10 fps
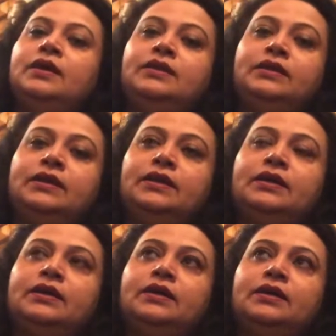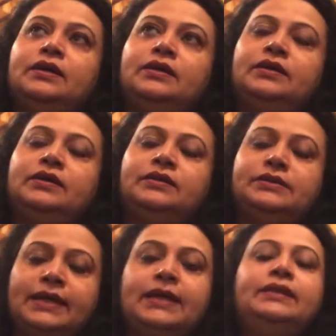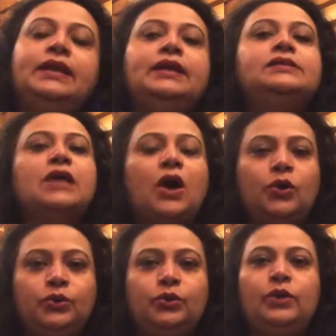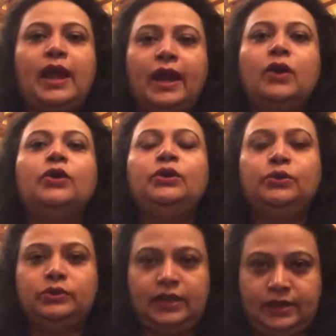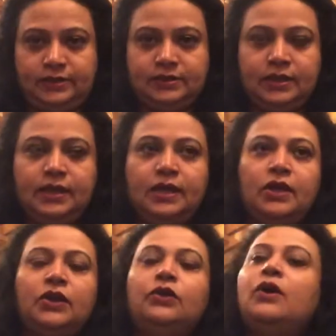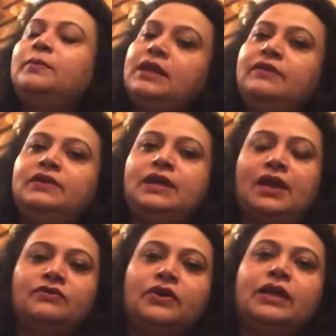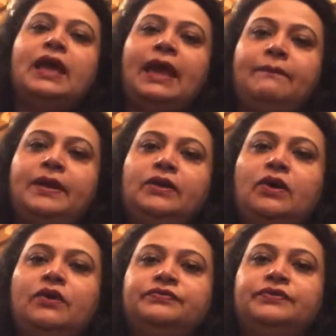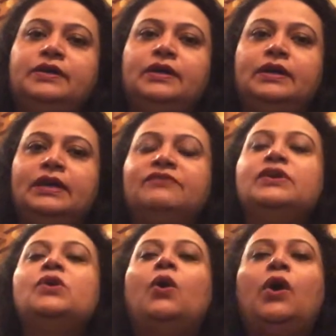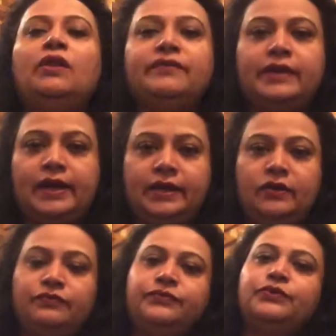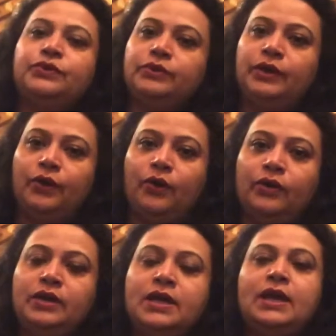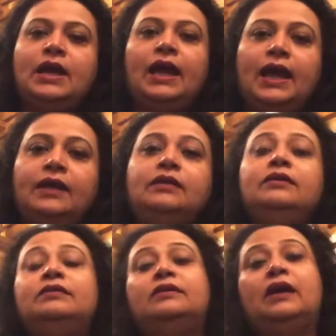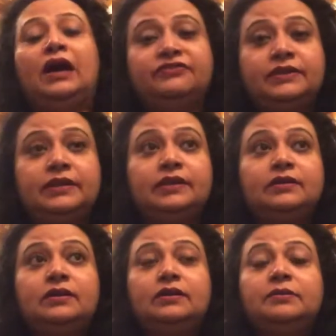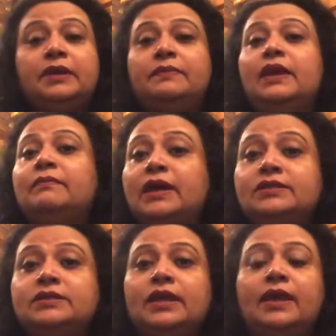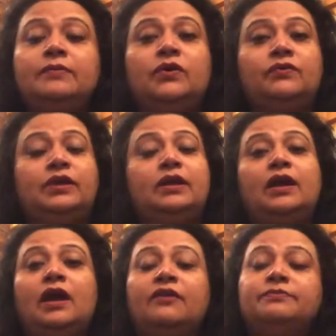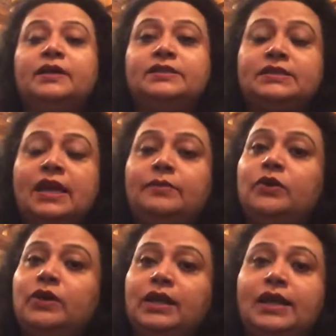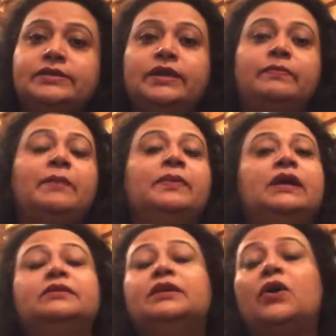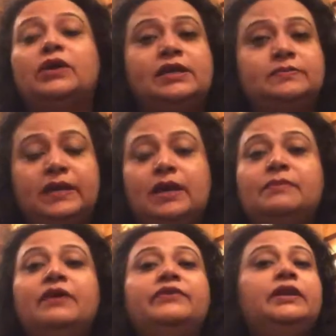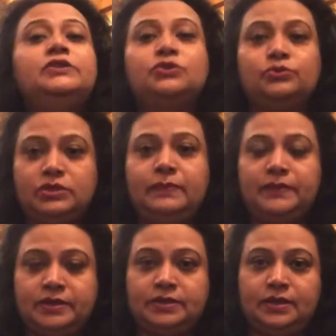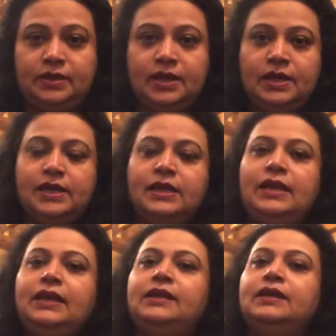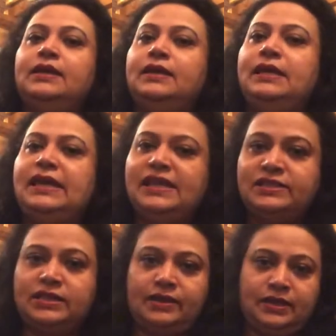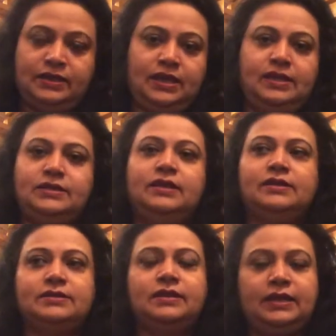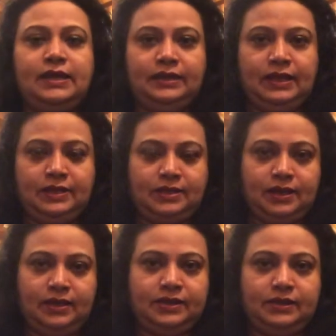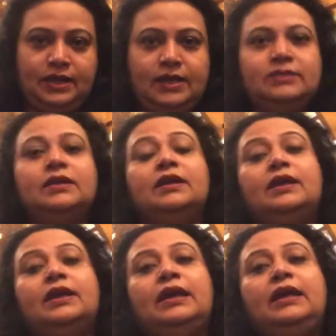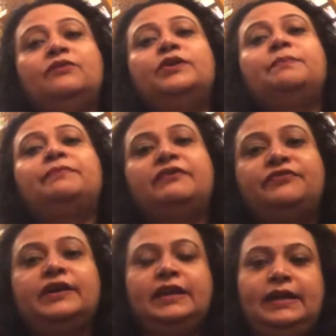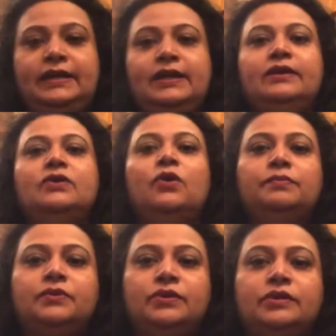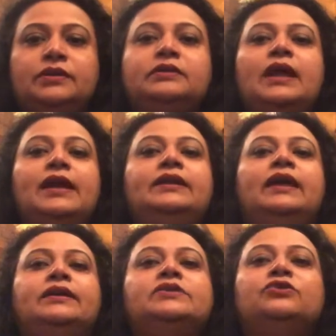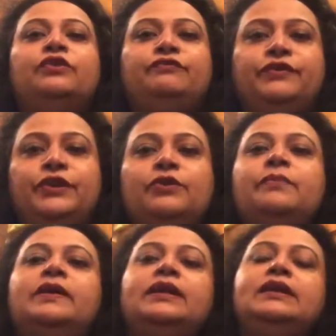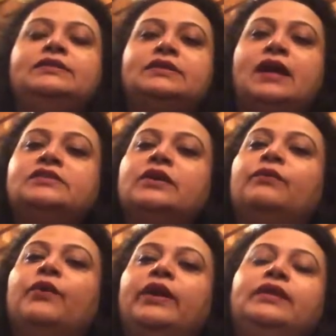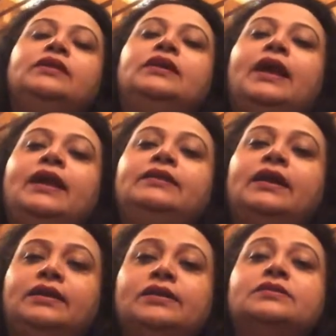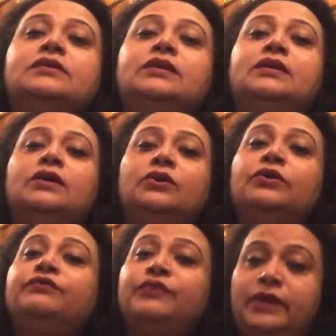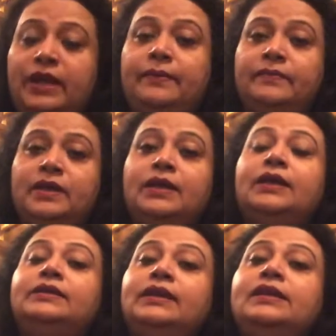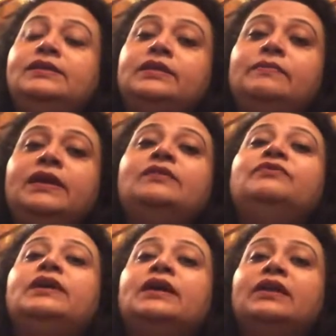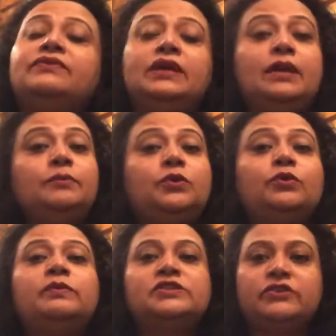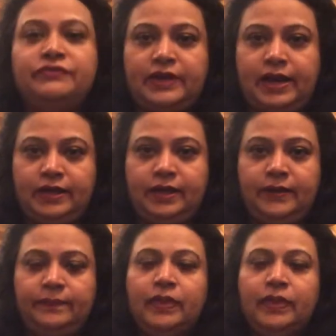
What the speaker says: The second thing is how to add on new things. Normally we have got a habit of giving all variety of food to the dog, and after maybe a month's time or 1.5 months time, you realize that my dog has become a very choosy person. He eats certain things, he doesn't eat other things. He would prefer eating home cooked diet that is good for you, but he starts avoiding the diet that is good for him. The reason being, we are giving him too much of variety.